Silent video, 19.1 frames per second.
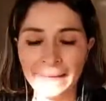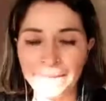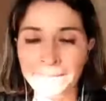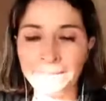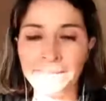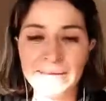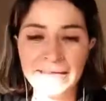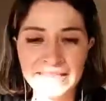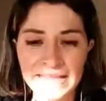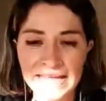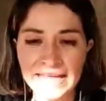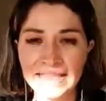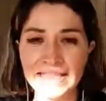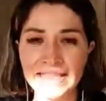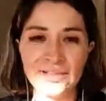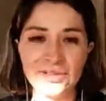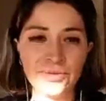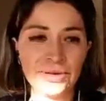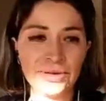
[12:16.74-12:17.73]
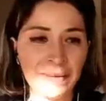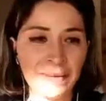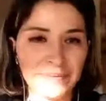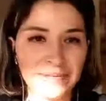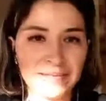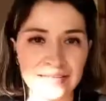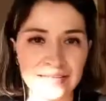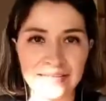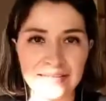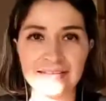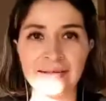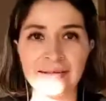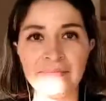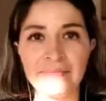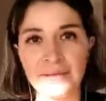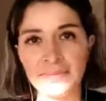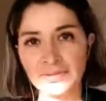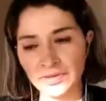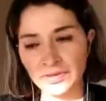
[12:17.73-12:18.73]
be changing two nappies at the same
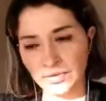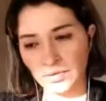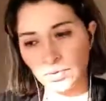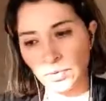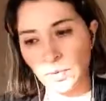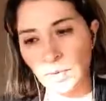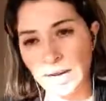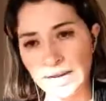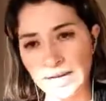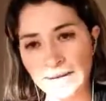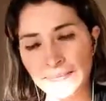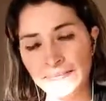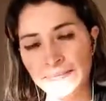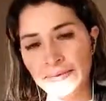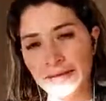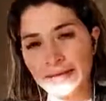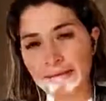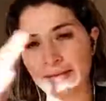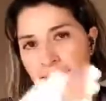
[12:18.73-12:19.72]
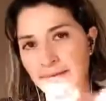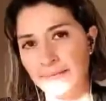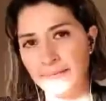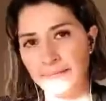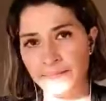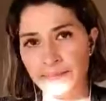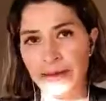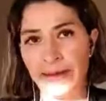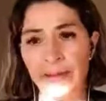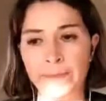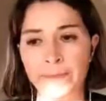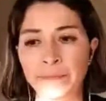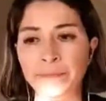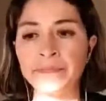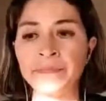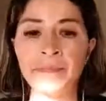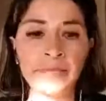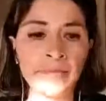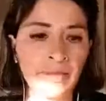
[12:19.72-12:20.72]
time. So one, and then
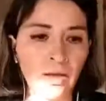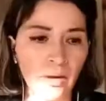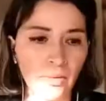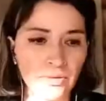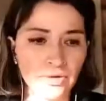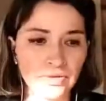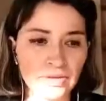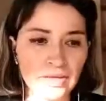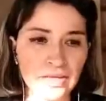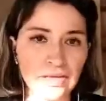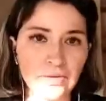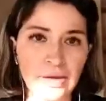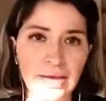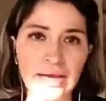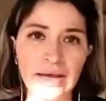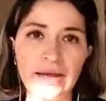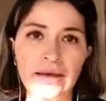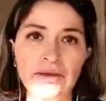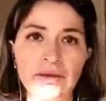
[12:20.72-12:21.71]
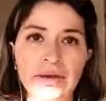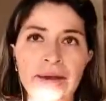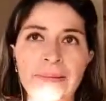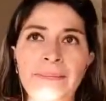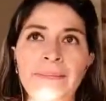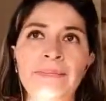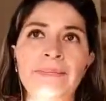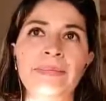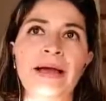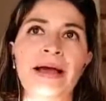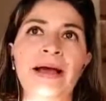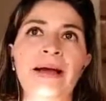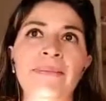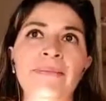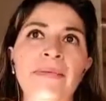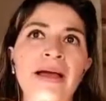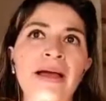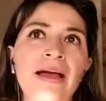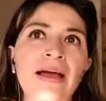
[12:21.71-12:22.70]
obviously you can
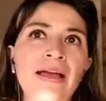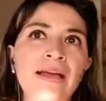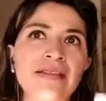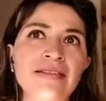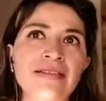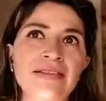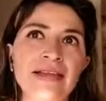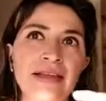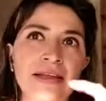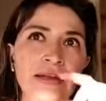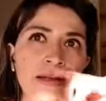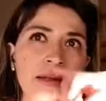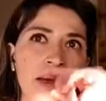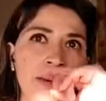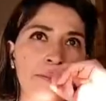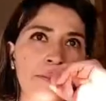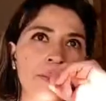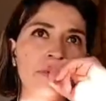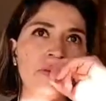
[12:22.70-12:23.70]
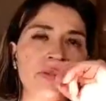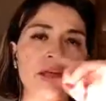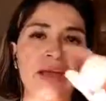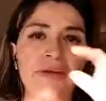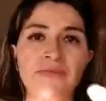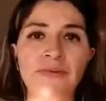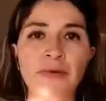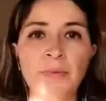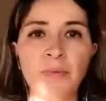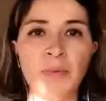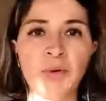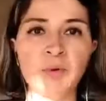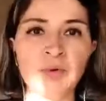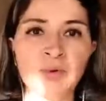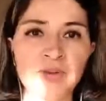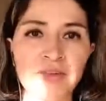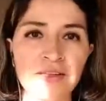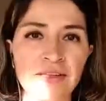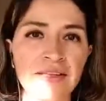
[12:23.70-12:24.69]
I've seen a few
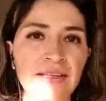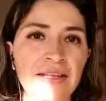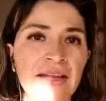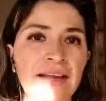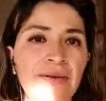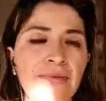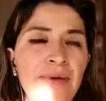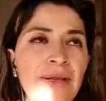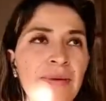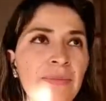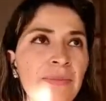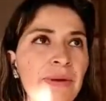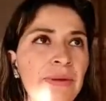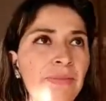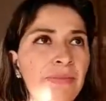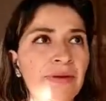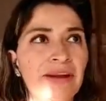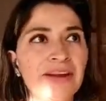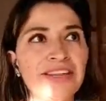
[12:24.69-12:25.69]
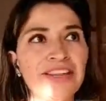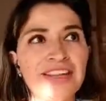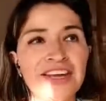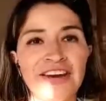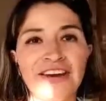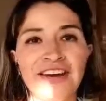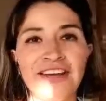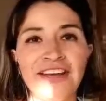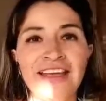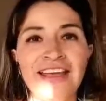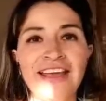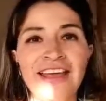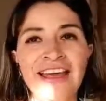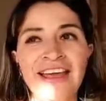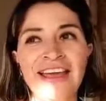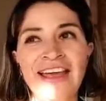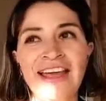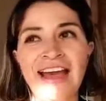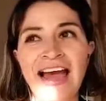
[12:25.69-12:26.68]
posts in there when people are sharing
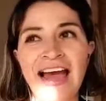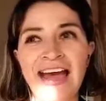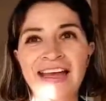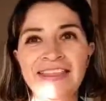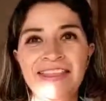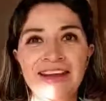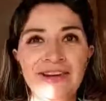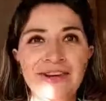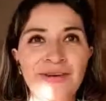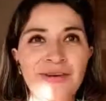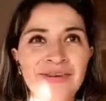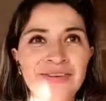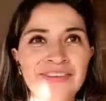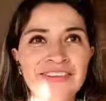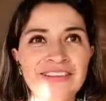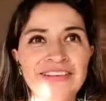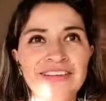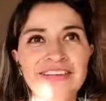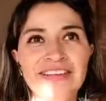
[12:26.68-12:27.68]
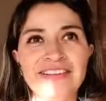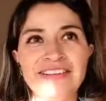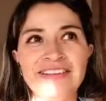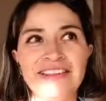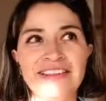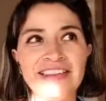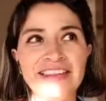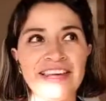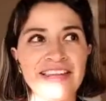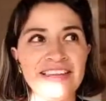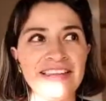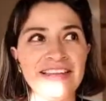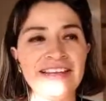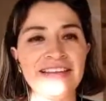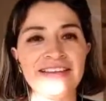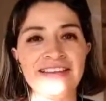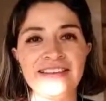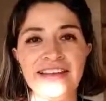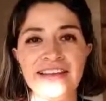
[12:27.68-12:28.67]
their nurseries. The
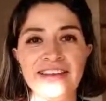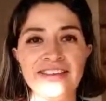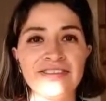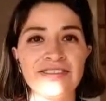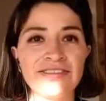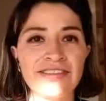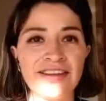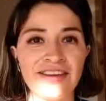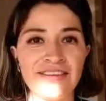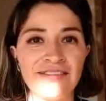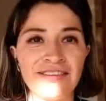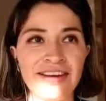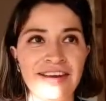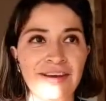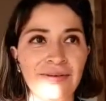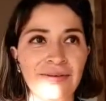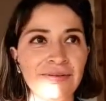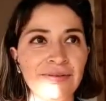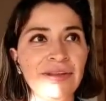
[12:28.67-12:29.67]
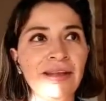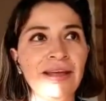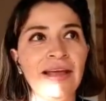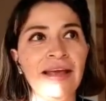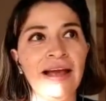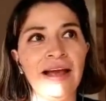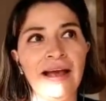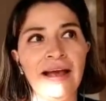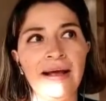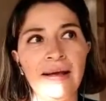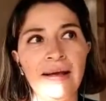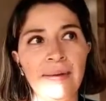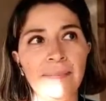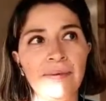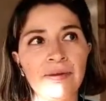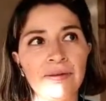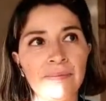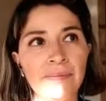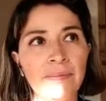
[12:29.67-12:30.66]
changing stations are really good.
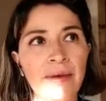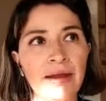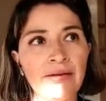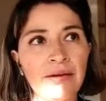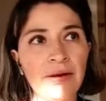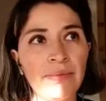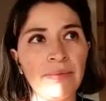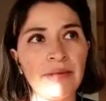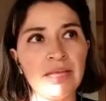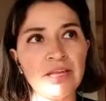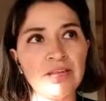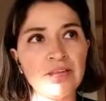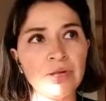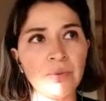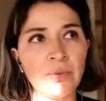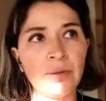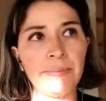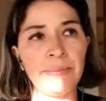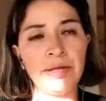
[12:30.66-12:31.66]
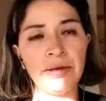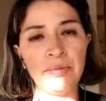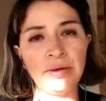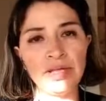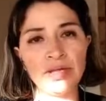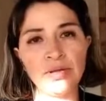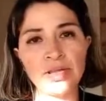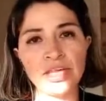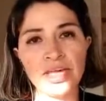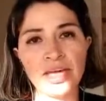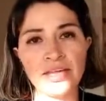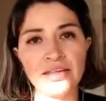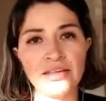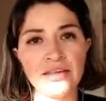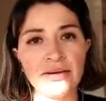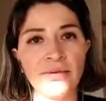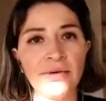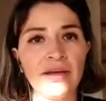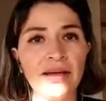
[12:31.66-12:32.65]
But my recommendation will be, when you're
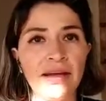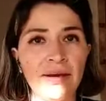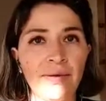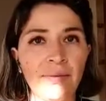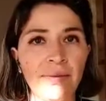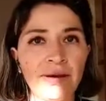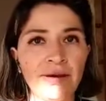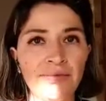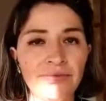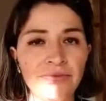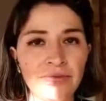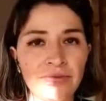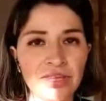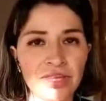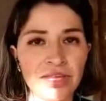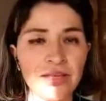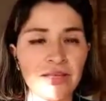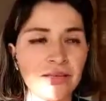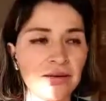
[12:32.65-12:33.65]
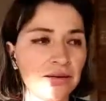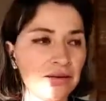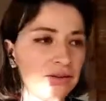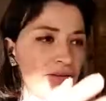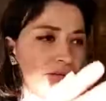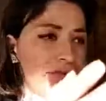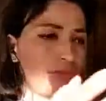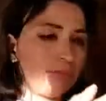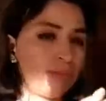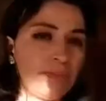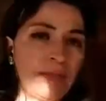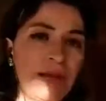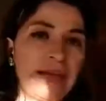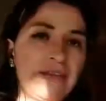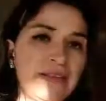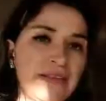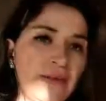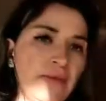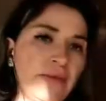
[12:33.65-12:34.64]
changing one of your children, just
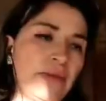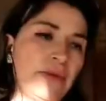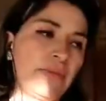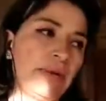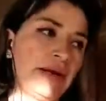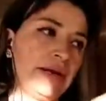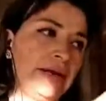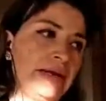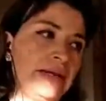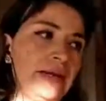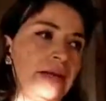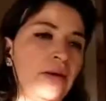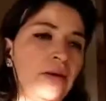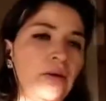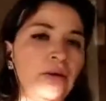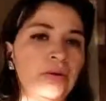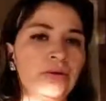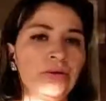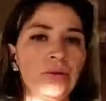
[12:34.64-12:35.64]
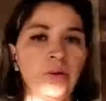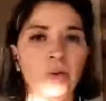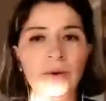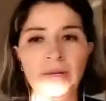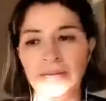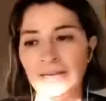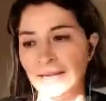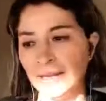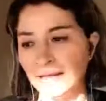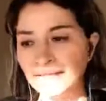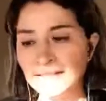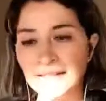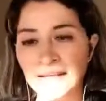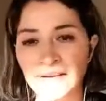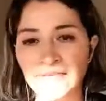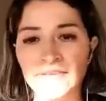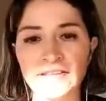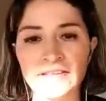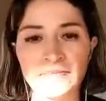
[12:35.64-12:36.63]
place the other one in the cot or in a
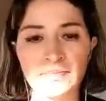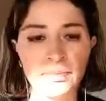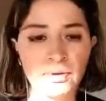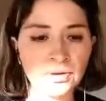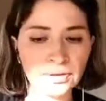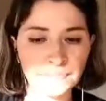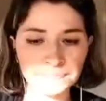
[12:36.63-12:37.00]
safe spot.